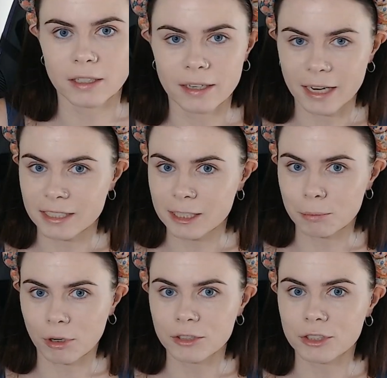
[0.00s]
Next is
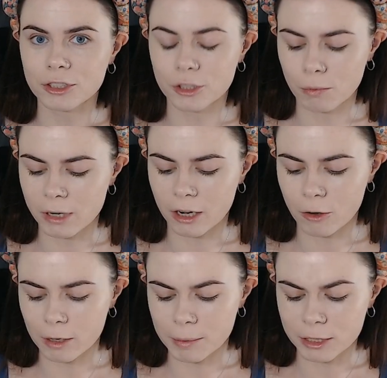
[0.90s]
bronzer. So we are
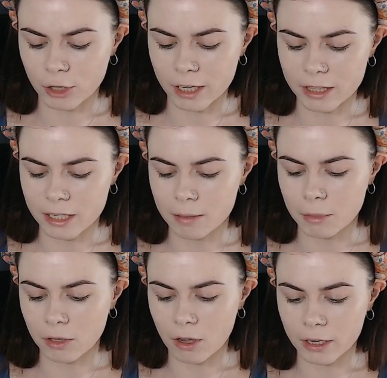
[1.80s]
going to be trying the
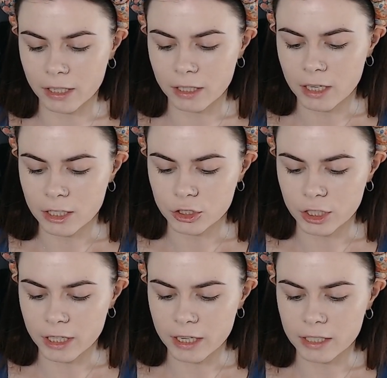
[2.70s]
Milani
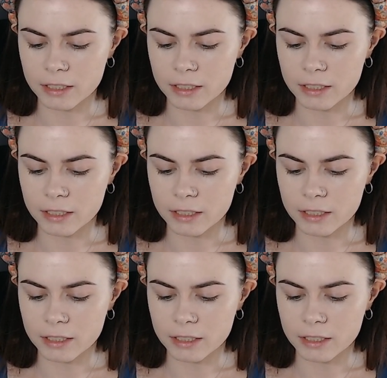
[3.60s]
Cheek Kiss.